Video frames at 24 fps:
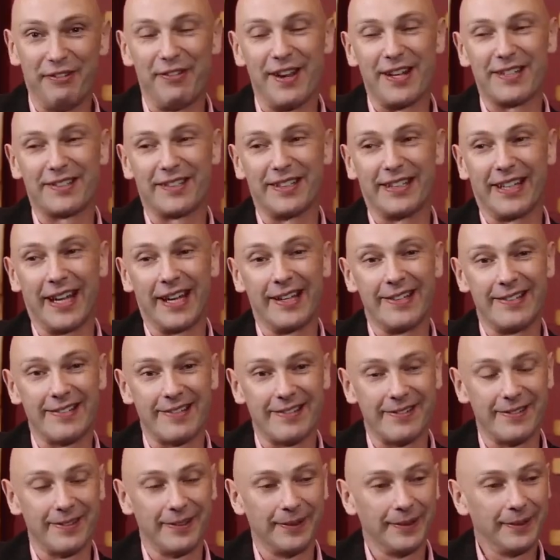
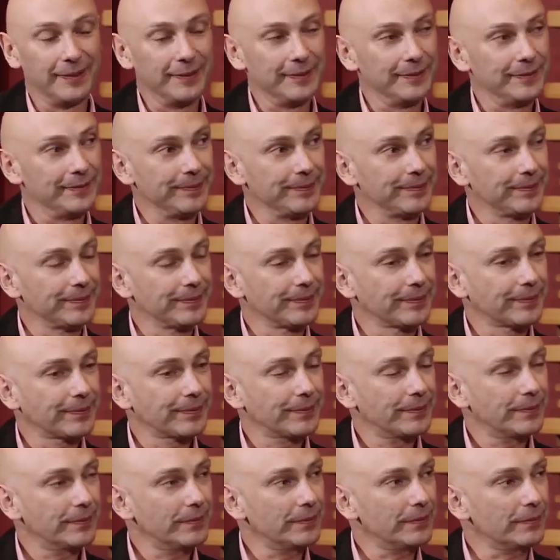investigation. You come at the gate, and I
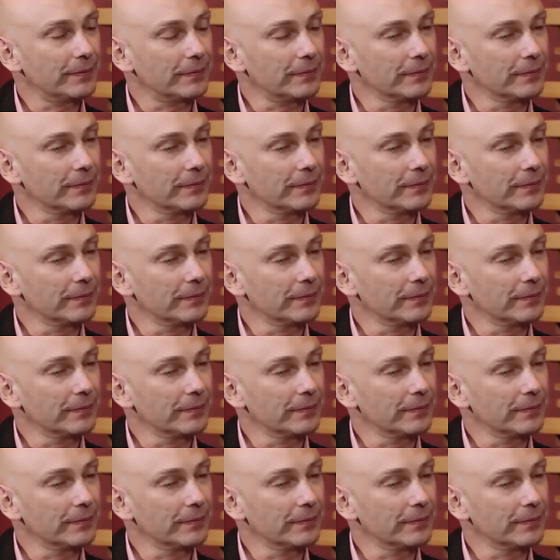thought they're